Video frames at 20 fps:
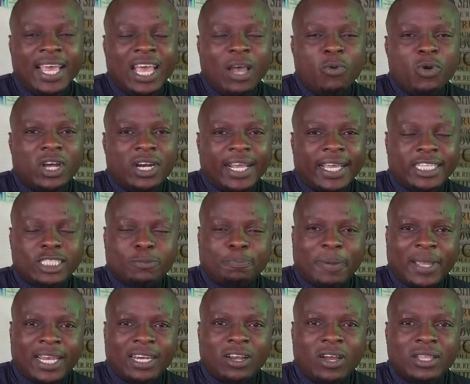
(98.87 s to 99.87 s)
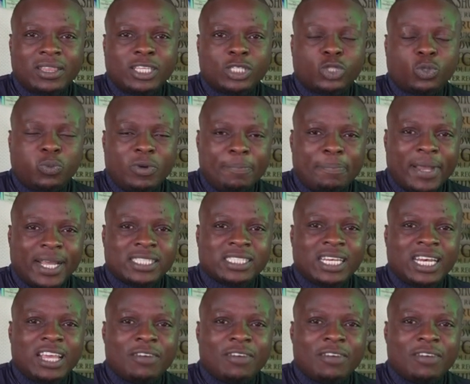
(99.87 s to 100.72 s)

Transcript: and we're gonna expand on this three paths of